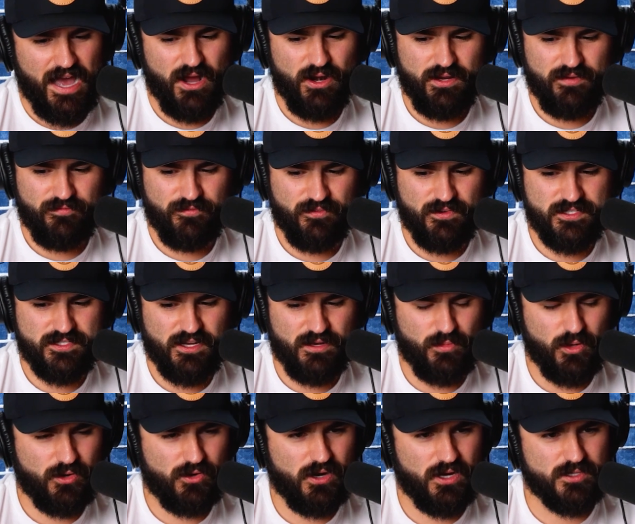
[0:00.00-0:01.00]
how did freestyle
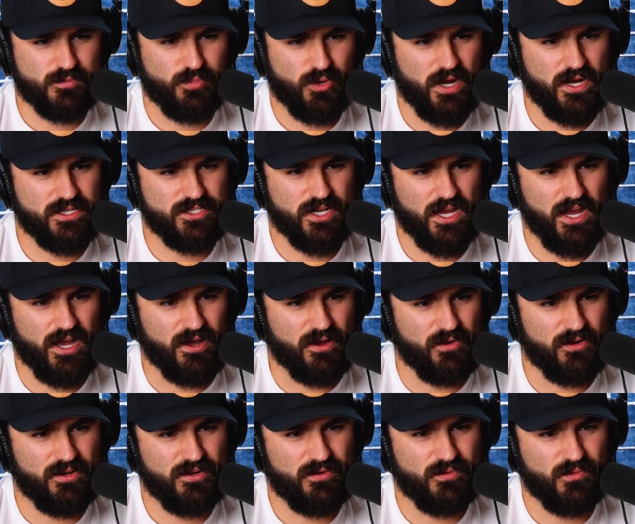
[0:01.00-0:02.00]
motocross branch
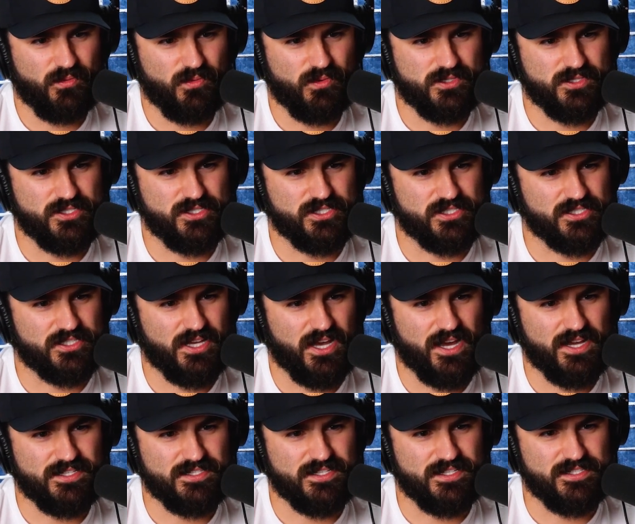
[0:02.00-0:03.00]
out? Was it just
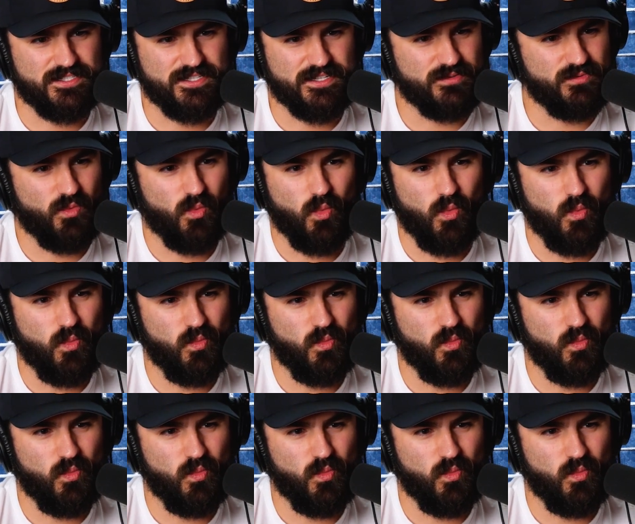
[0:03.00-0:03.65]
guys that didn't